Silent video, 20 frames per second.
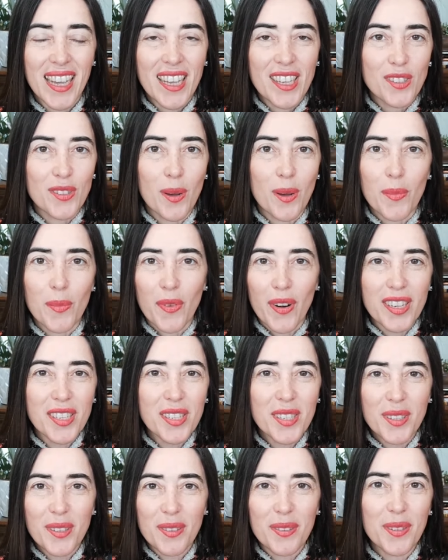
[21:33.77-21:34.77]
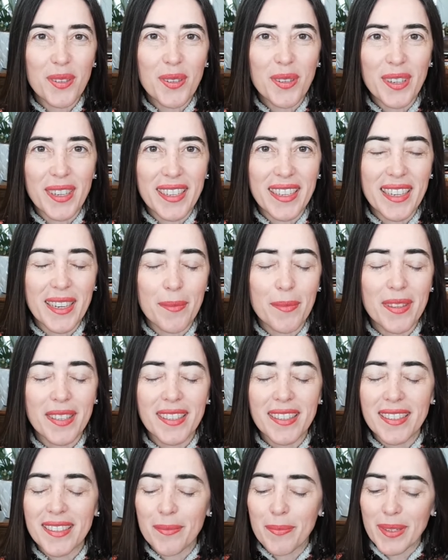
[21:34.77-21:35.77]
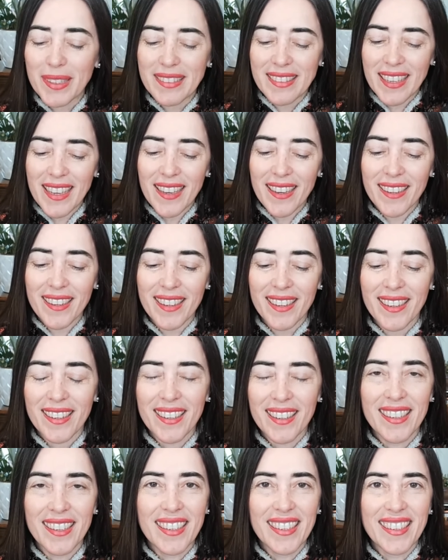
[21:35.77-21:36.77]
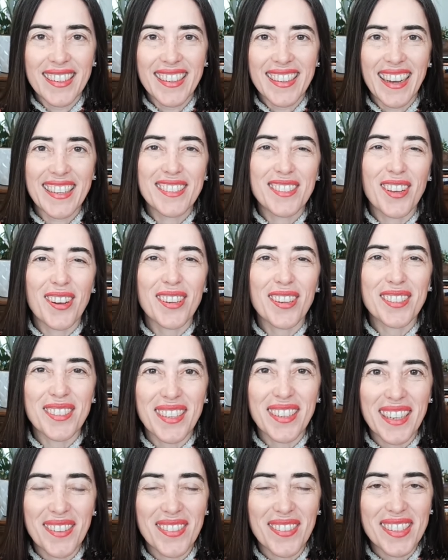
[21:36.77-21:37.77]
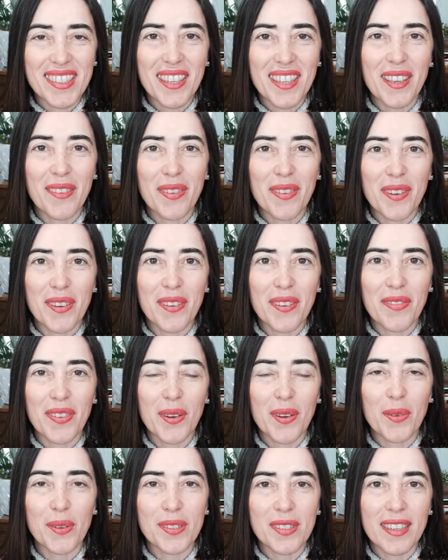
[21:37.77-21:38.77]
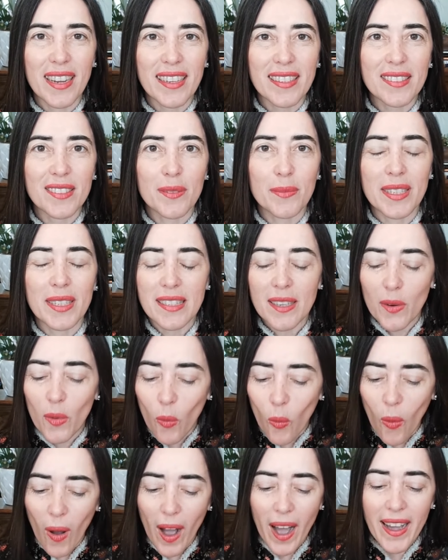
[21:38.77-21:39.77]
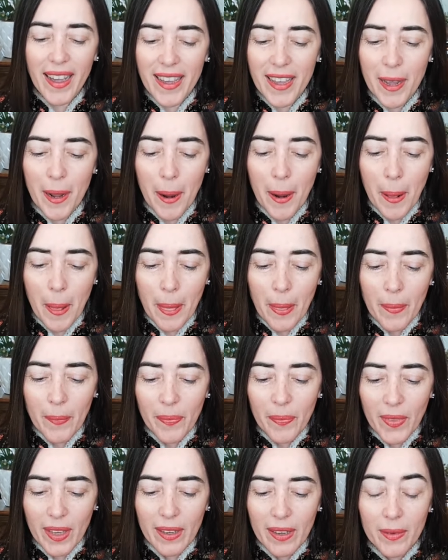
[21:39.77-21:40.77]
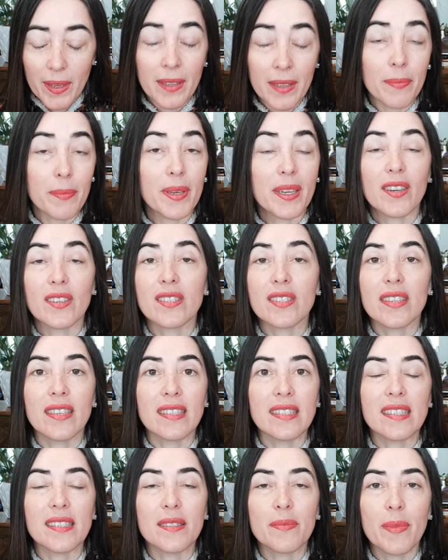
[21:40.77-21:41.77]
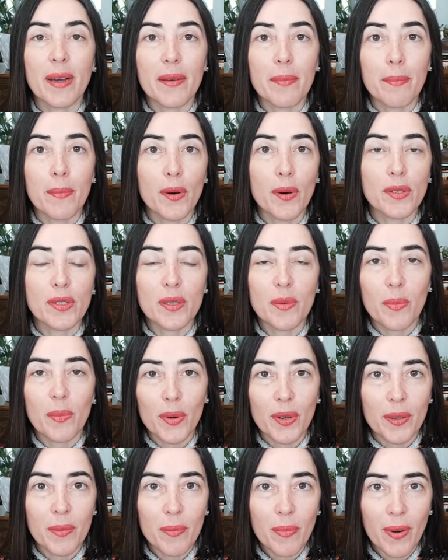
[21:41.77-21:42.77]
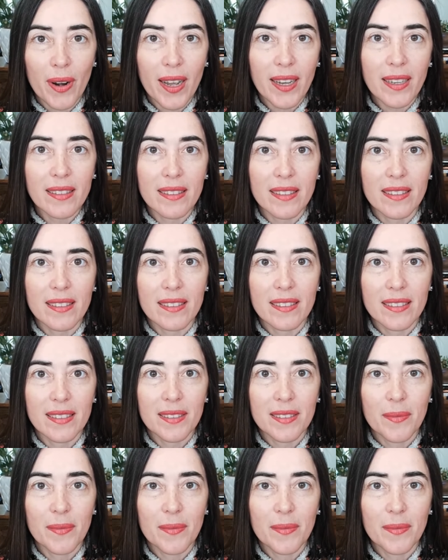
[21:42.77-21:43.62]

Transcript: So I'm rushing through it, and I'm thinking, but Thich, I talked to him as if he, if he was next to me. I said, why? And because this is my most important practice.